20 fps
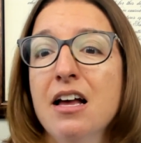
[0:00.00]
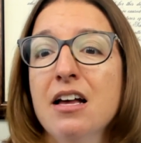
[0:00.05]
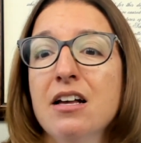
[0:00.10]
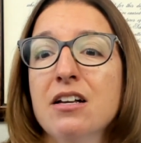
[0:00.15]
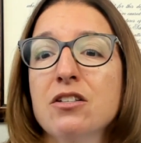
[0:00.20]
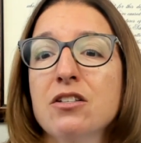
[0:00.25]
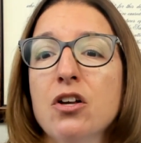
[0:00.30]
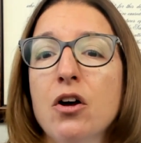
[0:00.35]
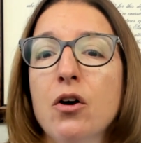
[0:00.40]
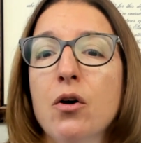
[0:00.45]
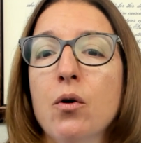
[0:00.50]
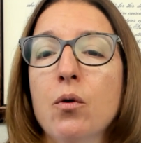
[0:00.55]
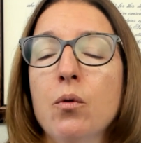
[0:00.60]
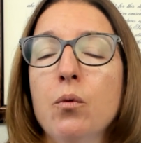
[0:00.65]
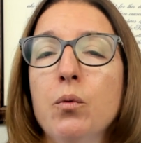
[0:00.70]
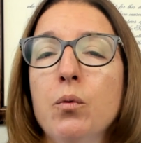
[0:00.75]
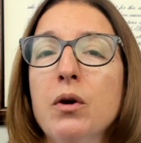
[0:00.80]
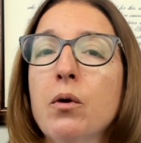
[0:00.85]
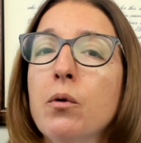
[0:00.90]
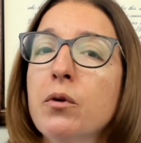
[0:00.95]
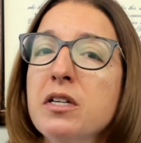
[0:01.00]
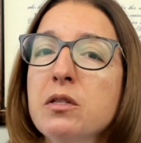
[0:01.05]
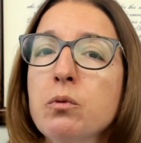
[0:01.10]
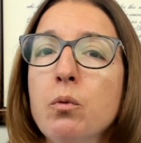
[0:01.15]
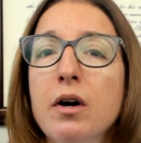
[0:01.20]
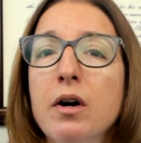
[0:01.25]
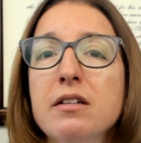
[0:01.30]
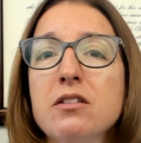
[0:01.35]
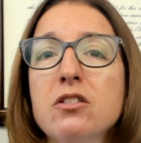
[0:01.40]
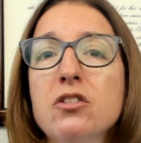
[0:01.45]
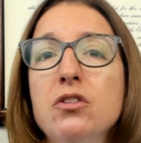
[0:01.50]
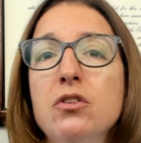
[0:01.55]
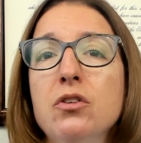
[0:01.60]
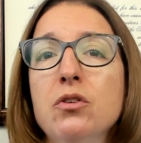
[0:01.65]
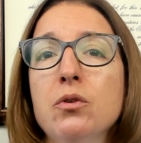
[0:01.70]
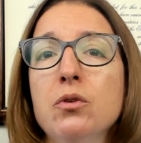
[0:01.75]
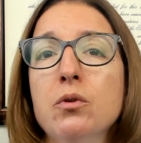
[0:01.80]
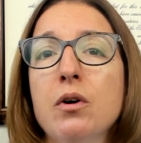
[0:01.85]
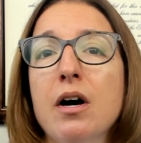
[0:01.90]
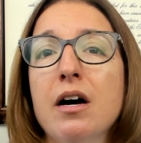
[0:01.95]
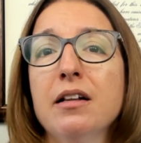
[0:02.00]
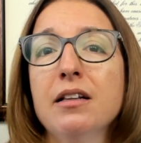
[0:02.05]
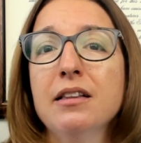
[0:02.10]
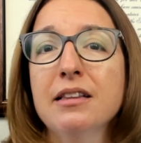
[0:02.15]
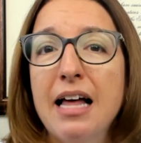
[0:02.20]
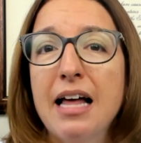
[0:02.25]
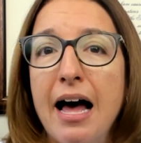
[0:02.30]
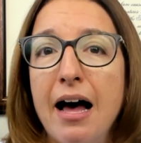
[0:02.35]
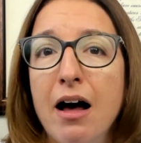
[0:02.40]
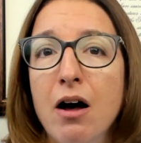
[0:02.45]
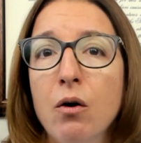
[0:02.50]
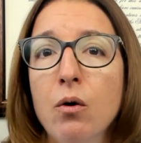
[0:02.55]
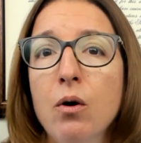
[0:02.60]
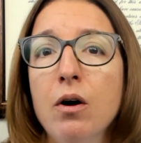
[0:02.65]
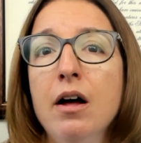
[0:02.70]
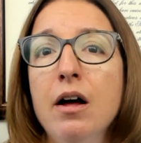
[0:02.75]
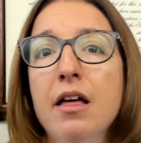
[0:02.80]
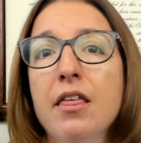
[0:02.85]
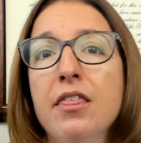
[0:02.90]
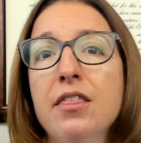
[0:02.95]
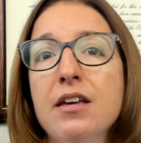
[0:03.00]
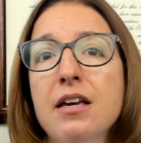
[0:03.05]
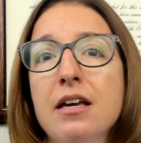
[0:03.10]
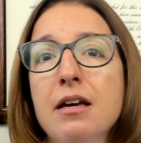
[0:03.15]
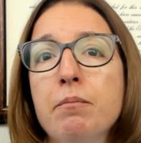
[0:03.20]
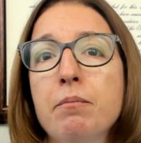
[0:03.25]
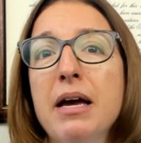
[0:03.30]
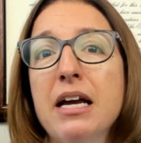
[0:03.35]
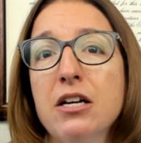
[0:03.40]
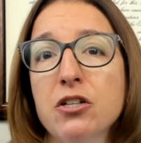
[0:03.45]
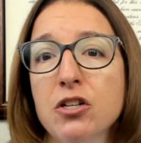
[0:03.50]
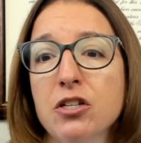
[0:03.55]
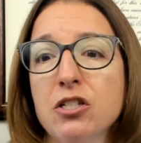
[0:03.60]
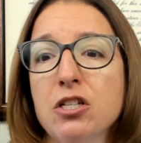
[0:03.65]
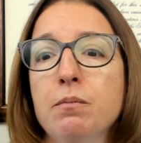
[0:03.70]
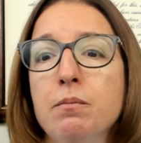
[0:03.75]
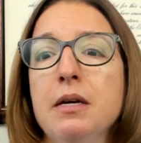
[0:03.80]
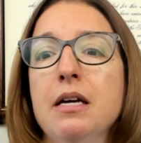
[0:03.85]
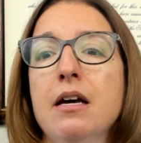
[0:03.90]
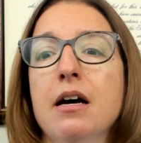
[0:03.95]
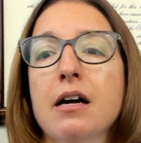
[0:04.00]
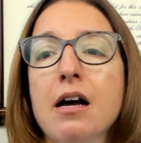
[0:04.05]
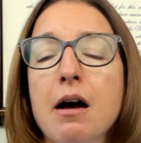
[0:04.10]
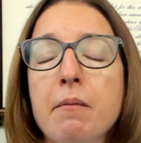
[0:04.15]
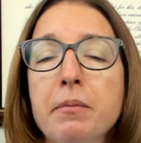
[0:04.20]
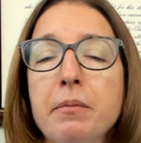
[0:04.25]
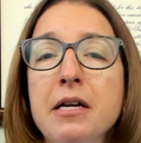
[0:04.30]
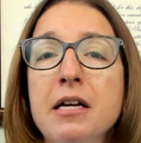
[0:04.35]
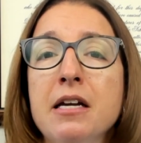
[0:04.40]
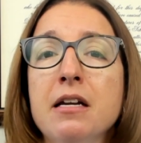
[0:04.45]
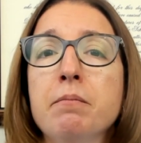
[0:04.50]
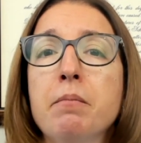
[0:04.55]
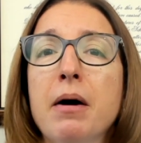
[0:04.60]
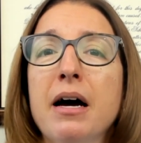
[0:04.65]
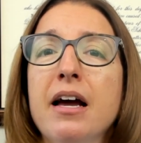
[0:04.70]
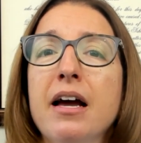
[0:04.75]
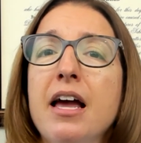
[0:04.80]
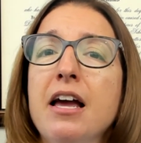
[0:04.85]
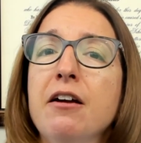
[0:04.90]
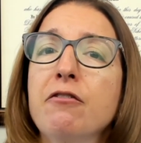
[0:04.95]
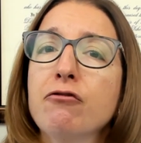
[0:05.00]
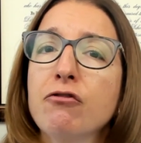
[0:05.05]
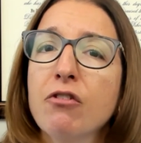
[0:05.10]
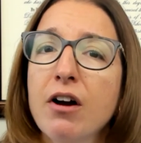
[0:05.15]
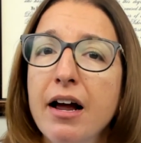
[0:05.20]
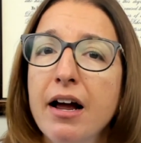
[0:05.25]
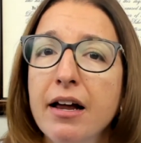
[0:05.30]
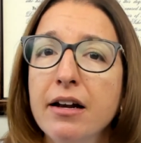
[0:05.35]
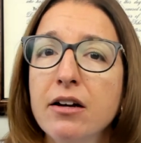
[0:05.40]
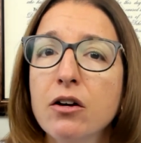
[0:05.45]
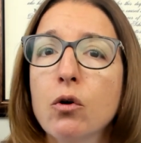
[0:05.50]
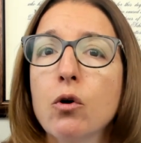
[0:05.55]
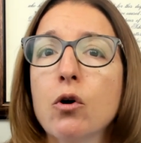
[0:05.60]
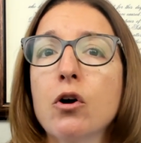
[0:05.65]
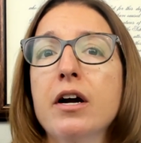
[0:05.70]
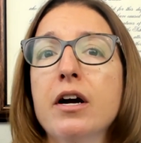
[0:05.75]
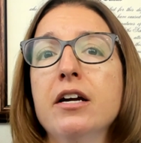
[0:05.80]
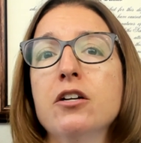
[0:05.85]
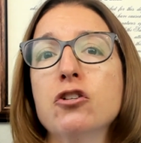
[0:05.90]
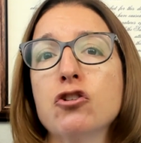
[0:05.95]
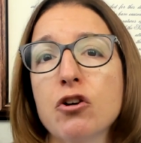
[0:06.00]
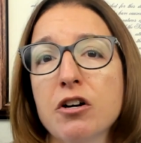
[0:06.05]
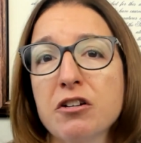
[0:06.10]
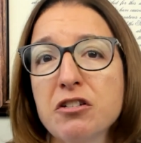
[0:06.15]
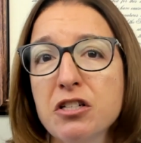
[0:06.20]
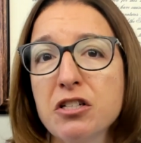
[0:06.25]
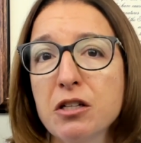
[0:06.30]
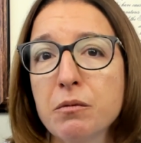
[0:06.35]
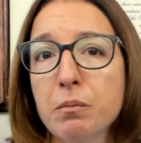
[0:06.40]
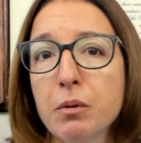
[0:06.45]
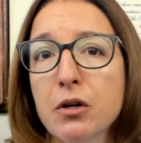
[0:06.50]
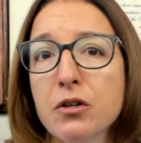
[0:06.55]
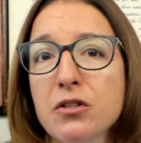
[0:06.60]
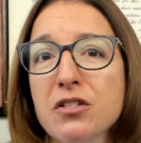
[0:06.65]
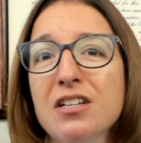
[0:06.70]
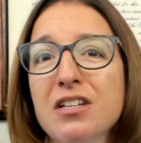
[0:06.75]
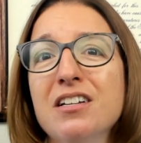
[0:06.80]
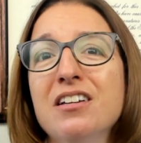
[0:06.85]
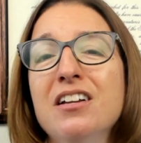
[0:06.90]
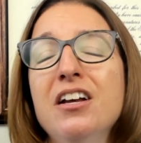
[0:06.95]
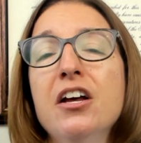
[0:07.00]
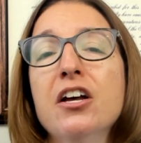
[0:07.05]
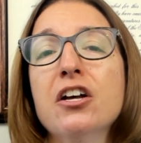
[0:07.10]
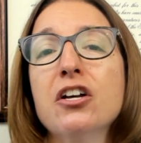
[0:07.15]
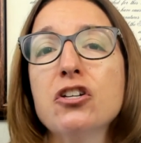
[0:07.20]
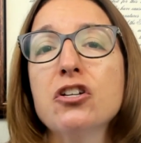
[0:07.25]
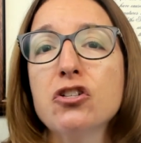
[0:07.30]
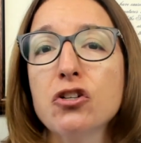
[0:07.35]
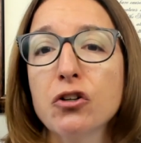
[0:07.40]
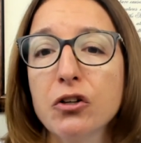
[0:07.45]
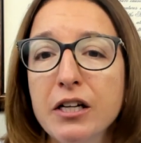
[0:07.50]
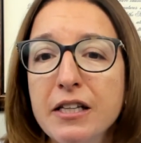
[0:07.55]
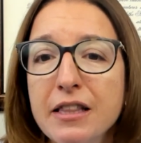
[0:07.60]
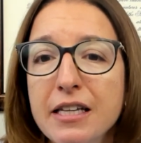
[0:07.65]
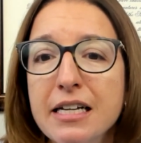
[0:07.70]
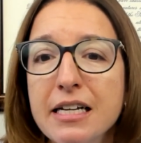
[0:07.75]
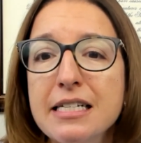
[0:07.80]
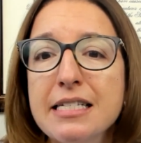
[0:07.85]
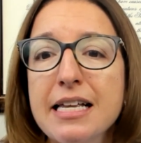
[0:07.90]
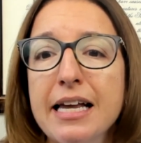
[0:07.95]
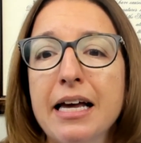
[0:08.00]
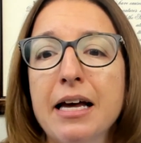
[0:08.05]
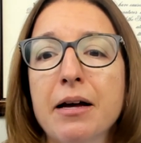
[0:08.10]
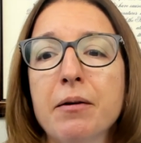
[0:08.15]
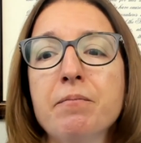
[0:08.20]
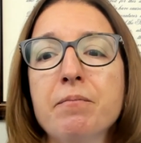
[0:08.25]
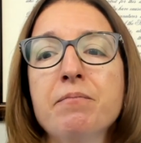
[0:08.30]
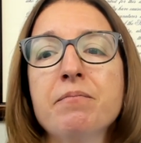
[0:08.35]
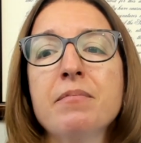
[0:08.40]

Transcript: So we always want to allow the patient to be accompanied by a friend or a trusted person during the exam.